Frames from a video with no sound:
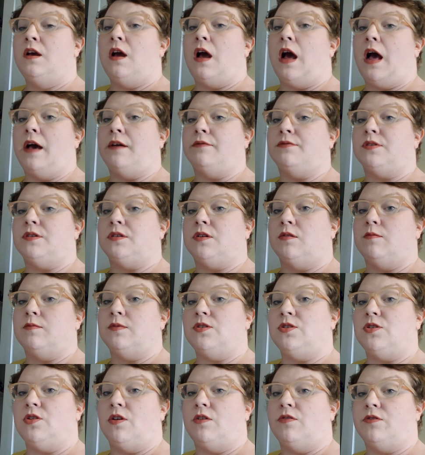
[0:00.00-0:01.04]
I have so
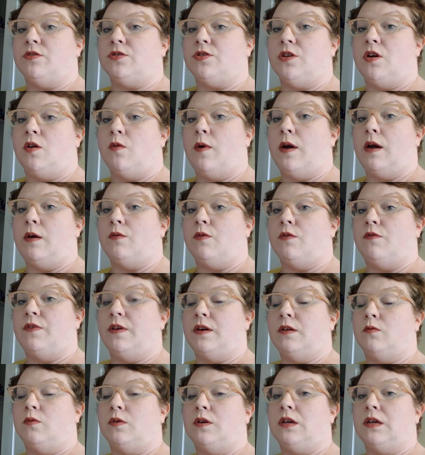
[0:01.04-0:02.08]
much yarn, there's no way it will
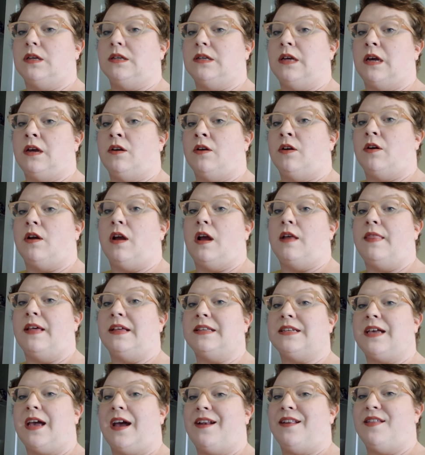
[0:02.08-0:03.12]
fit in one container. And
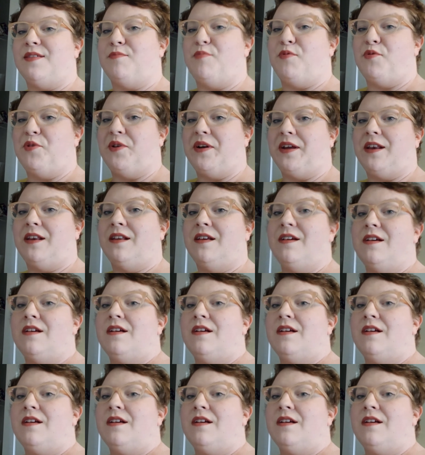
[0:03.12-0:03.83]
that's kind of the point.